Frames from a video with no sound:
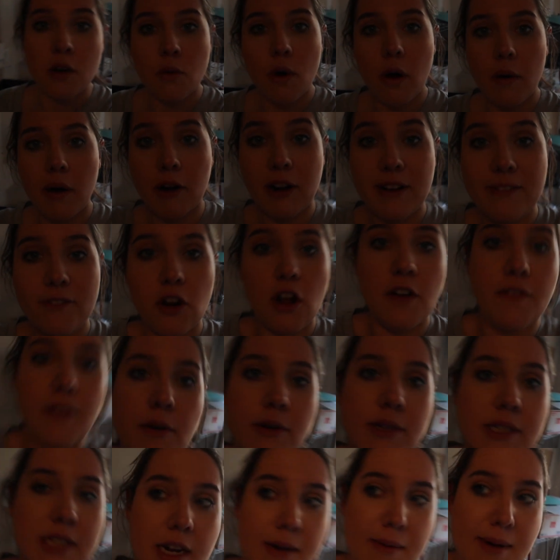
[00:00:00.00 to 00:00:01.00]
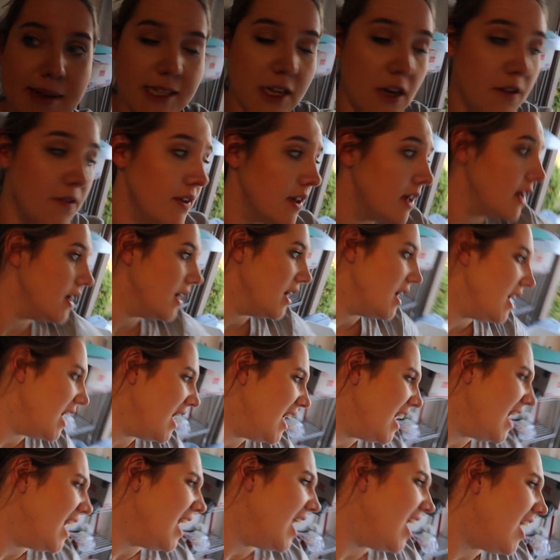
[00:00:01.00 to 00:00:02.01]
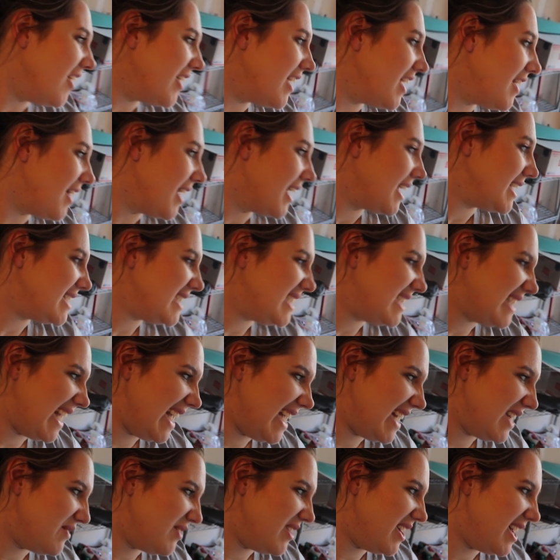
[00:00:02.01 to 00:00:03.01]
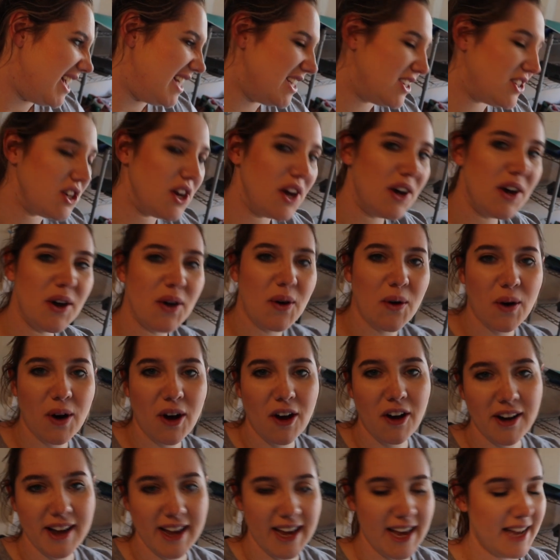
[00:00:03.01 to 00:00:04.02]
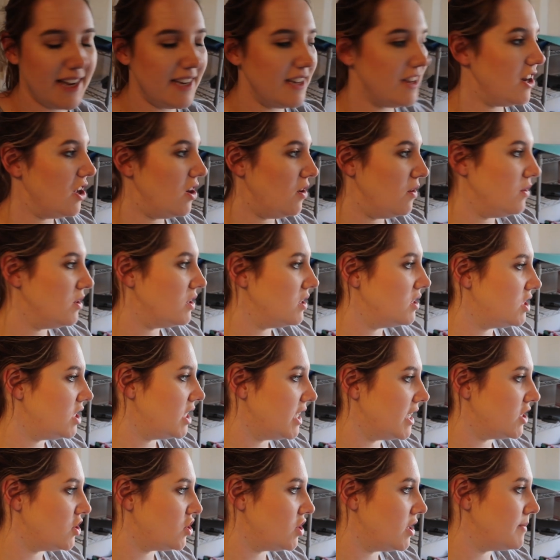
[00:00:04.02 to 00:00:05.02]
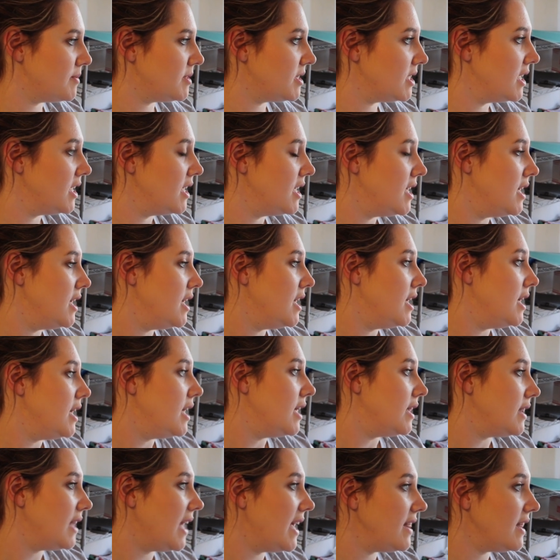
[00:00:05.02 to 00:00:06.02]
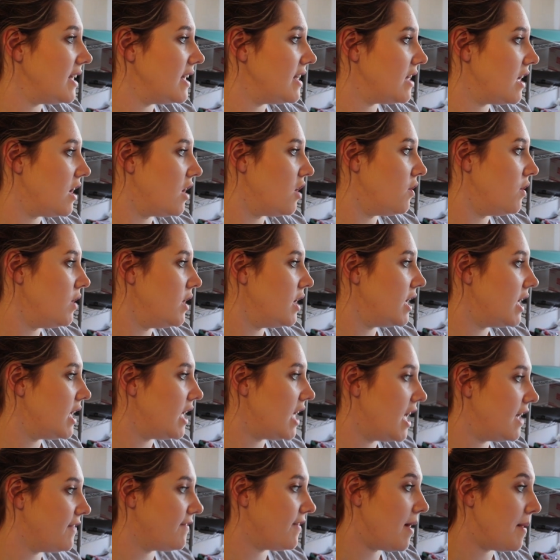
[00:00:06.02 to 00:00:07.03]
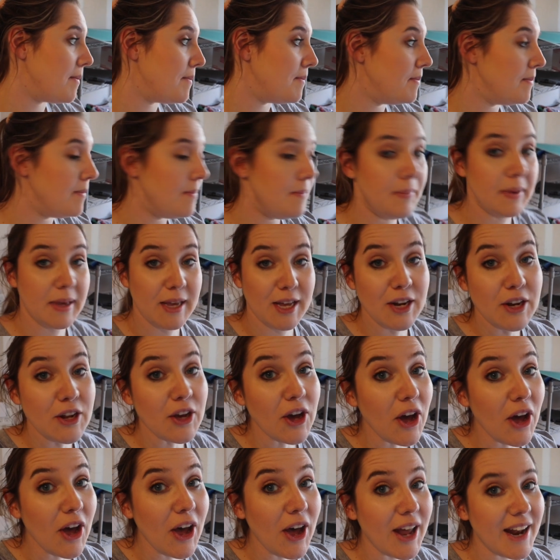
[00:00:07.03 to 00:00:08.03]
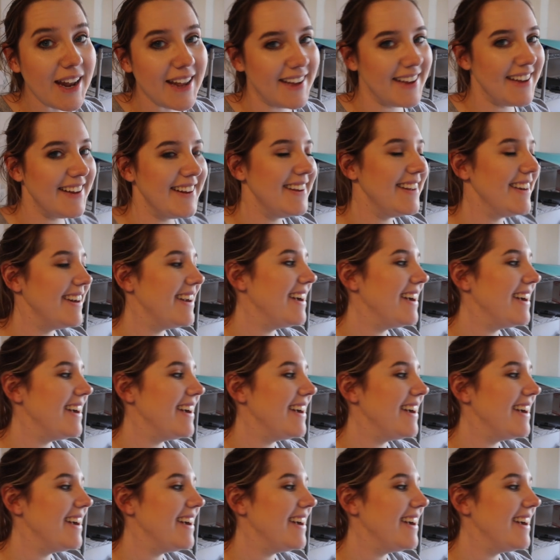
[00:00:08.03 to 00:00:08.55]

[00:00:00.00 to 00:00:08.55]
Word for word: Well, I don't even know if I was doing myself. I'll get like a sandwich or I'll get, you know, chicken strips. Lately though, if I'm being good,